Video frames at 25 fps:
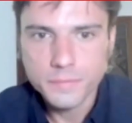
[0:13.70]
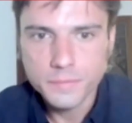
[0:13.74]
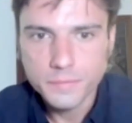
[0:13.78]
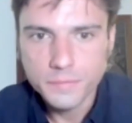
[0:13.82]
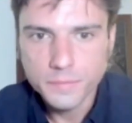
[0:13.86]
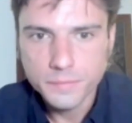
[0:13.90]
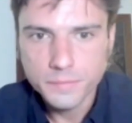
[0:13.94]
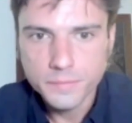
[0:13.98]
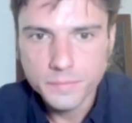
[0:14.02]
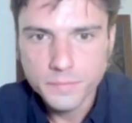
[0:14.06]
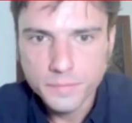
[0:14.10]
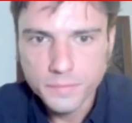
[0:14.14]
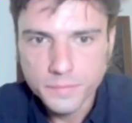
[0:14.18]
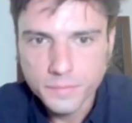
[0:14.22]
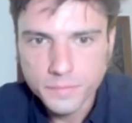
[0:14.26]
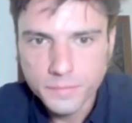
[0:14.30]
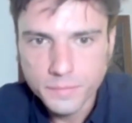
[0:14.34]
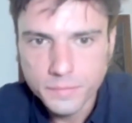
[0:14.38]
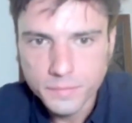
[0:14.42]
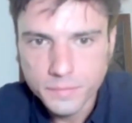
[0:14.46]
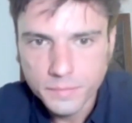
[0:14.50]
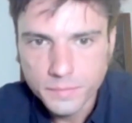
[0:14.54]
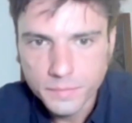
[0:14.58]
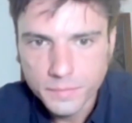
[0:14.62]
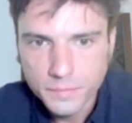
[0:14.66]

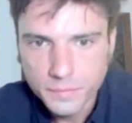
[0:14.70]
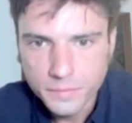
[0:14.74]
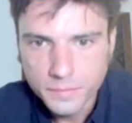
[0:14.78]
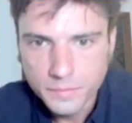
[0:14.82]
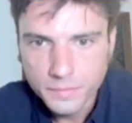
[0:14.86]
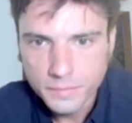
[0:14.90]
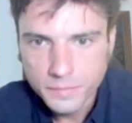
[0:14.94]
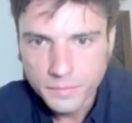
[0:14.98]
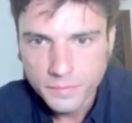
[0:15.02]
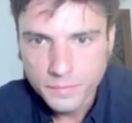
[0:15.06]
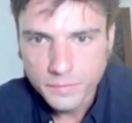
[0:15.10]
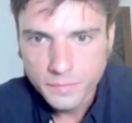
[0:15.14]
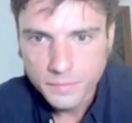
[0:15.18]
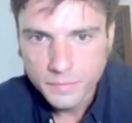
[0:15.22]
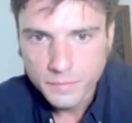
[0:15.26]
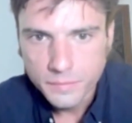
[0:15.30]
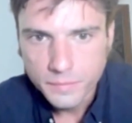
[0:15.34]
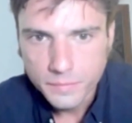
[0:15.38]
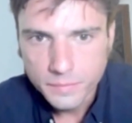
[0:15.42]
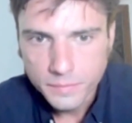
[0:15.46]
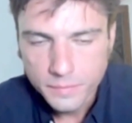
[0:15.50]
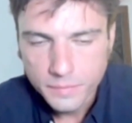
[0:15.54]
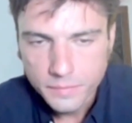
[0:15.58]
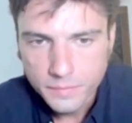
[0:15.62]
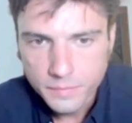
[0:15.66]

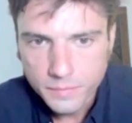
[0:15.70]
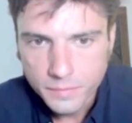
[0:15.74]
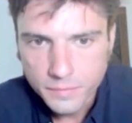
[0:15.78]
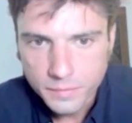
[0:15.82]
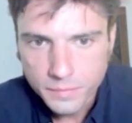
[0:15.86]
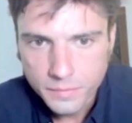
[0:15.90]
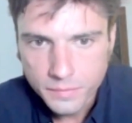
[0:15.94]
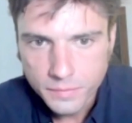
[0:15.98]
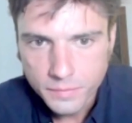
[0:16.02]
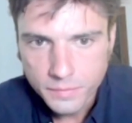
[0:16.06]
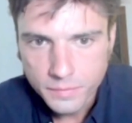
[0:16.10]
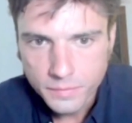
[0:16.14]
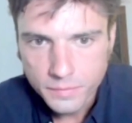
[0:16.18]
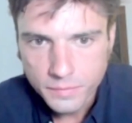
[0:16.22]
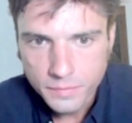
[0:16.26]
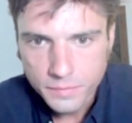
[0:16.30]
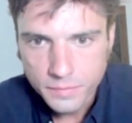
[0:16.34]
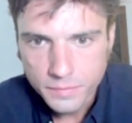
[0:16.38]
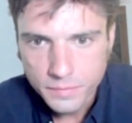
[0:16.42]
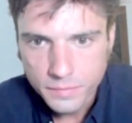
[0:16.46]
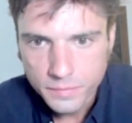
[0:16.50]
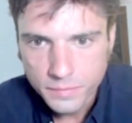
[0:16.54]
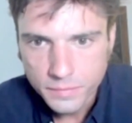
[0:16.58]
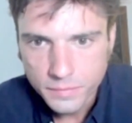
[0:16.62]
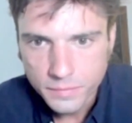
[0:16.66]

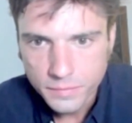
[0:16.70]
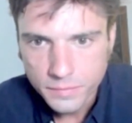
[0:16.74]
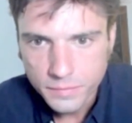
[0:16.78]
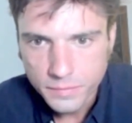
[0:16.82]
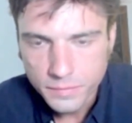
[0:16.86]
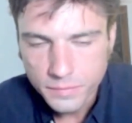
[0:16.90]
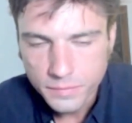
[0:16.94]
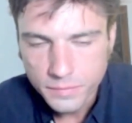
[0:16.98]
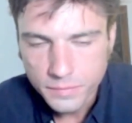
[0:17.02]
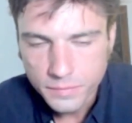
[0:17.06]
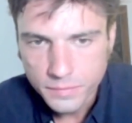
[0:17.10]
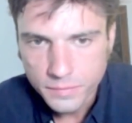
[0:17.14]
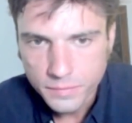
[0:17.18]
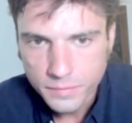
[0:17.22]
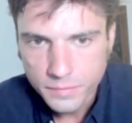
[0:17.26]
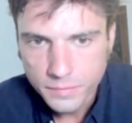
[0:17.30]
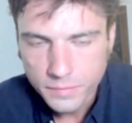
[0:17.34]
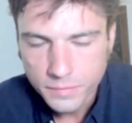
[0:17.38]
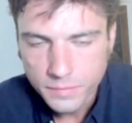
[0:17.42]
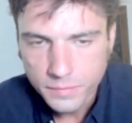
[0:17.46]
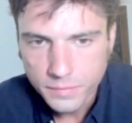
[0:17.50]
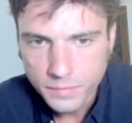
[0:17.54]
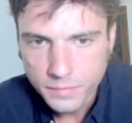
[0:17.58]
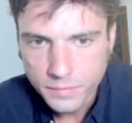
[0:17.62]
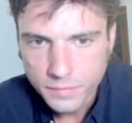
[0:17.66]

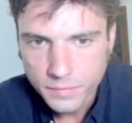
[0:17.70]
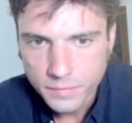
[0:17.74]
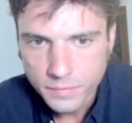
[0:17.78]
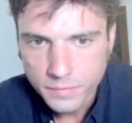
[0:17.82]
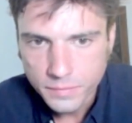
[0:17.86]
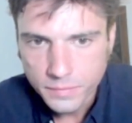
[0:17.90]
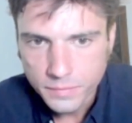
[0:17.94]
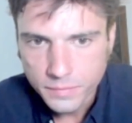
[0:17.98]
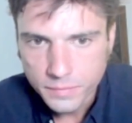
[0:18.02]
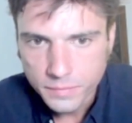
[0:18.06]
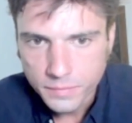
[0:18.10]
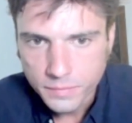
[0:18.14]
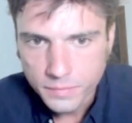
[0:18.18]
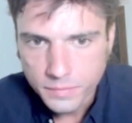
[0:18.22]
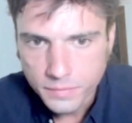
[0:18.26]
(not speaking)